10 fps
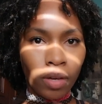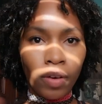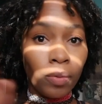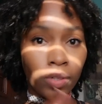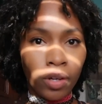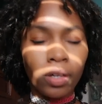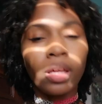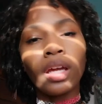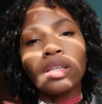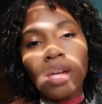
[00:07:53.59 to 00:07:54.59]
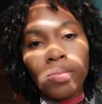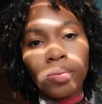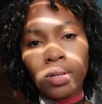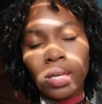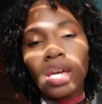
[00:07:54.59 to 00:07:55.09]
if I return it and I
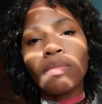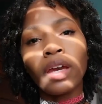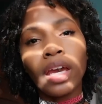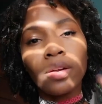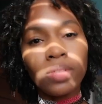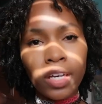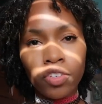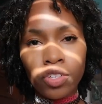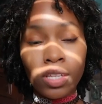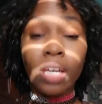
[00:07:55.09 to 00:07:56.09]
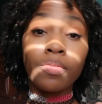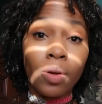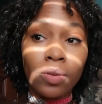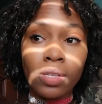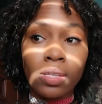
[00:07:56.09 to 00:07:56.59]
download it again, my annotations, I've
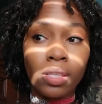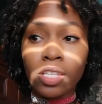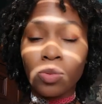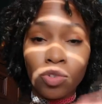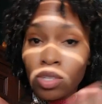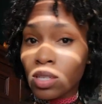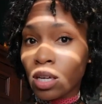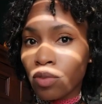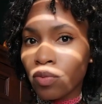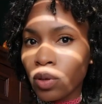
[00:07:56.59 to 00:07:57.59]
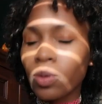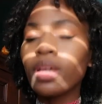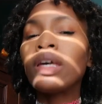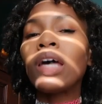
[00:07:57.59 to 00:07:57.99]
noticed, unless it was just like a fluke,